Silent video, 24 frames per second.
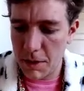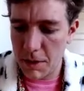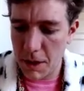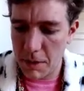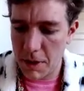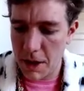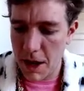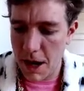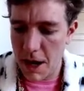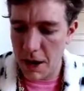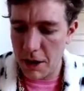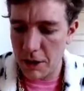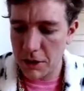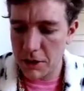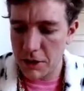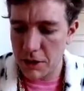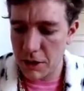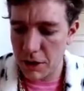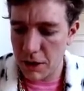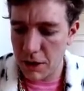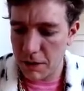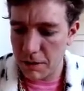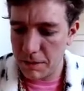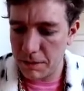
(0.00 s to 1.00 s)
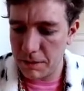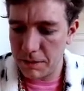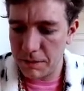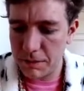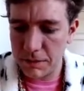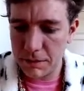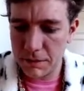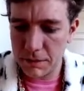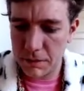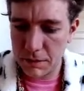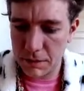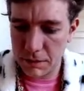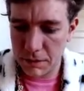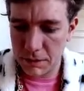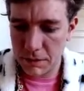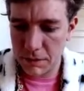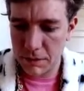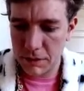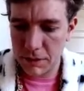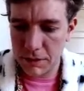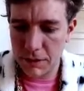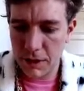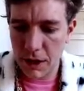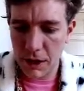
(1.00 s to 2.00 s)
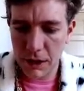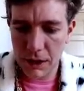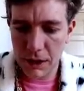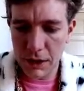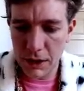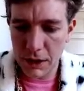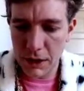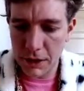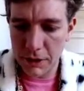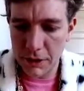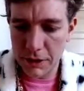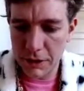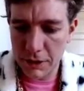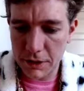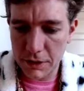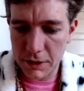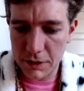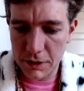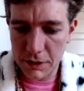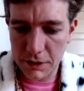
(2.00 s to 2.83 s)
my piles are all fucked off.